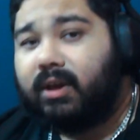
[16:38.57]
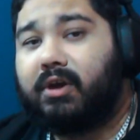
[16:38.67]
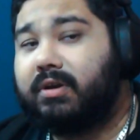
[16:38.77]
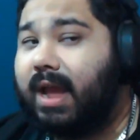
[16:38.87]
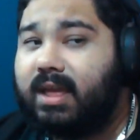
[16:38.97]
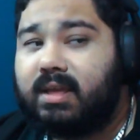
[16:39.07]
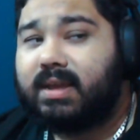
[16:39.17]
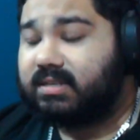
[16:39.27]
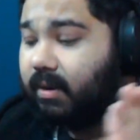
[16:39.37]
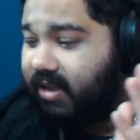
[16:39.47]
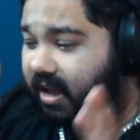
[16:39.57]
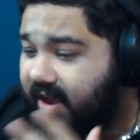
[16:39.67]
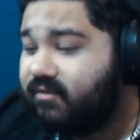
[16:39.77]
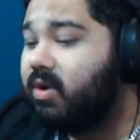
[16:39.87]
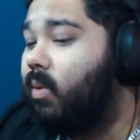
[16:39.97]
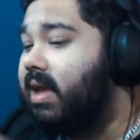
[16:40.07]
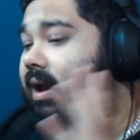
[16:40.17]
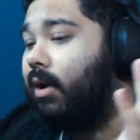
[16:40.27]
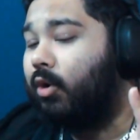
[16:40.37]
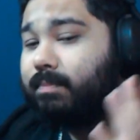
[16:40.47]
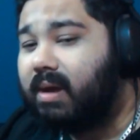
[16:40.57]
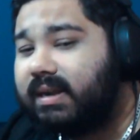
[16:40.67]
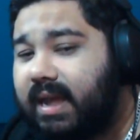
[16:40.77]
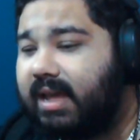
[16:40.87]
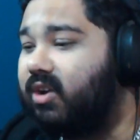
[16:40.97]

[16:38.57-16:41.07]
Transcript: Okay, it's coming out every week on Monday.